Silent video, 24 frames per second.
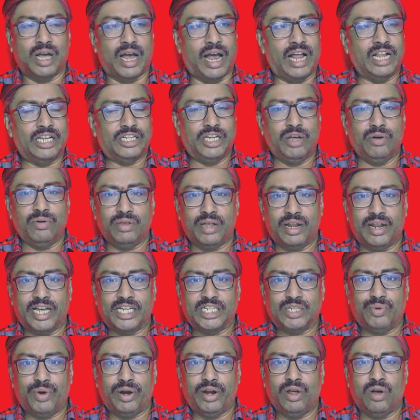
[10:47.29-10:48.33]
I'll see you in the
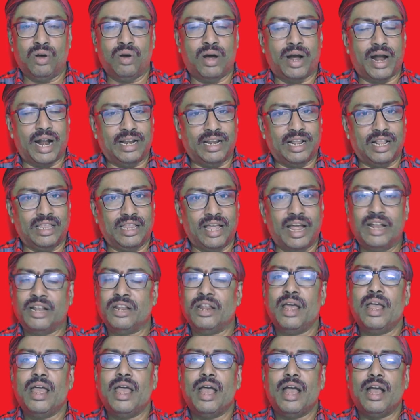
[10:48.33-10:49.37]
next video. Until
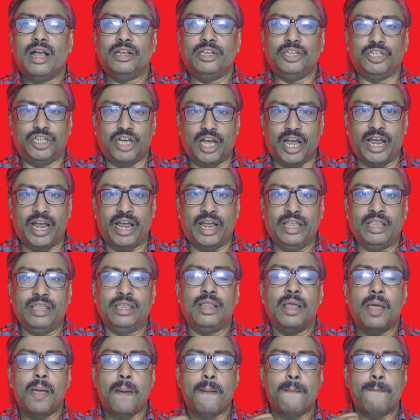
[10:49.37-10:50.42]
then, Jai
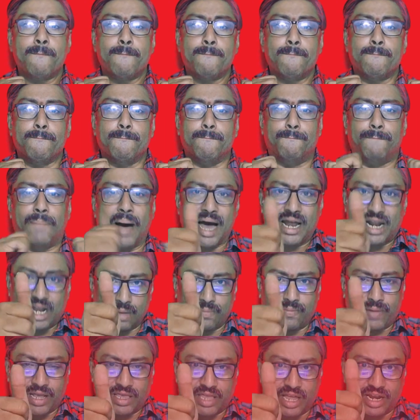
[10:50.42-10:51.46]
Hind, Bharat
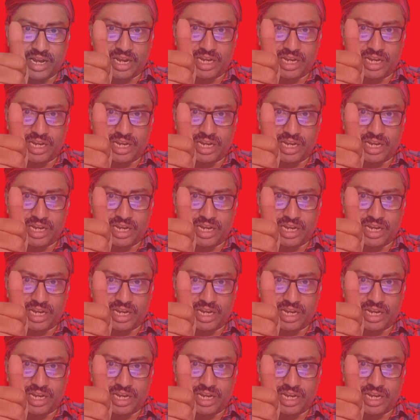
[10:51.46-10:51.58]
Mata